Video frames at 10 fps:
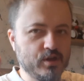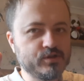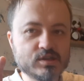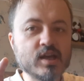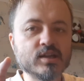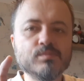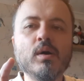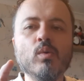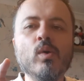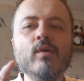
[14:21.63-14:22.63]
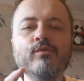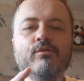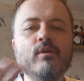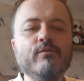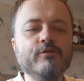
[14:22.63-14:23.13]
things by 1
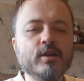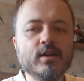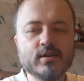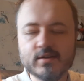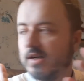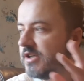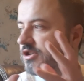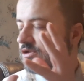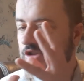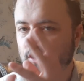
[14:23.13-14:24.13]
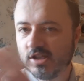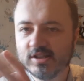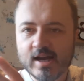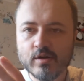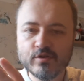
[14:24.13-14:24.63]
for every turn you just sit
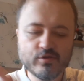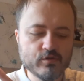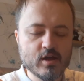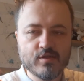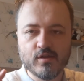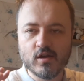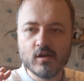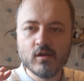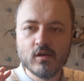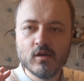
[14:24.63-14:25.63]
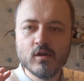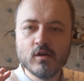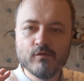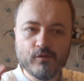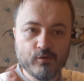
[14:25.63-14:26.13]
down and do nothing
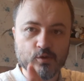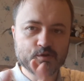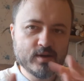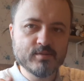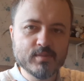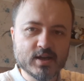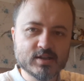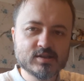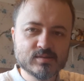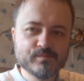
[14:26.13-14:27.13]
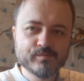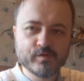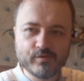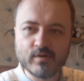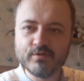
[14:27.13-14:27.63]
for 4 to 8 minutes
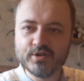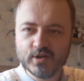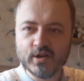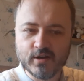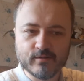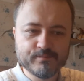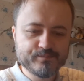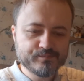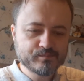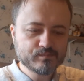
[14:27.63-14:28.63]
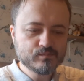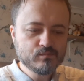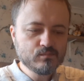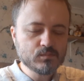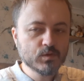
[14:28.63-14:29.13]
for every turn.
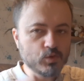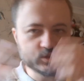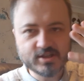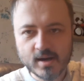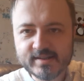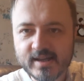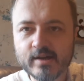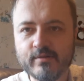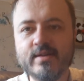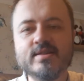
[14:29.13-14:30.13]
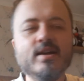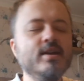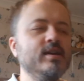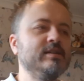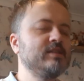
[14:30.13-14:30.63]
Of course, the idea is
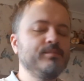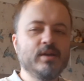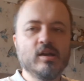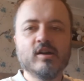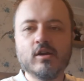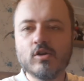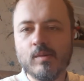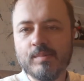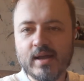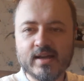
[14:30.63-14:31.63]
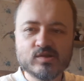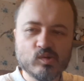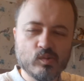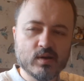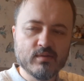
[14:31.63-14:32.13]
in something like a complex or
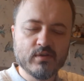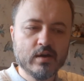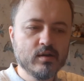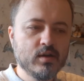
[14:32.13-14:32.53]
whatever,